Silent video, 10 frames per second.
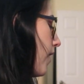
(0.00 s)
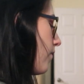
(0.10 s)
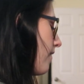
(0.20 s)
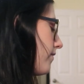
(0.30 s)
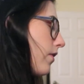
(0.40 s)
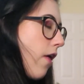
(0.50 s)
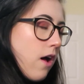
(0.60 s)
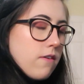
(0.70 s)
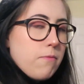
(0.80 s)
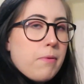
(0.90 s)
I don't have a
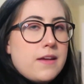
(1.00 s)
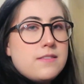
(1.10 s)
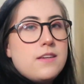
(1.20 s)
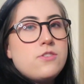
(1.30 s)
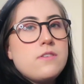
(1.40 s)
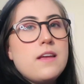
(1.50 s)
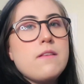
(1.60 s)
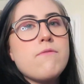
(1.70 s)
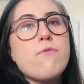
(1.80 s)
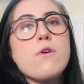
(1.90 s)
lot of
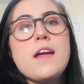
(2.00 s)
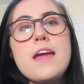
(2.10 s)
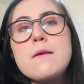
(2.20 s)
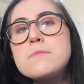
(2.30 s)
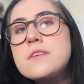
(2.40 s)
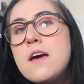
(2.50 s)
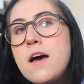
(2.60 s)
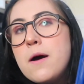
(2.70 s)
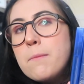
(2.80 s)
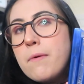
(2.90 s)
PlayStation 4 games,
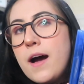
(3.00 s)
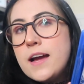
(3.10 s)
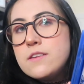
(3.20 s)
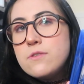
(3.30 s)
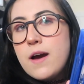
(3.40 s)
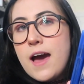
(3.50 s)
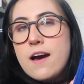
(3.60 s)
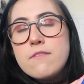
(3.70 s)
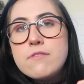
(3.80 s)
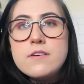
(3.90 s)
but I do
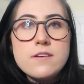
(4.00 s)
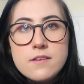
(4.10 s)
have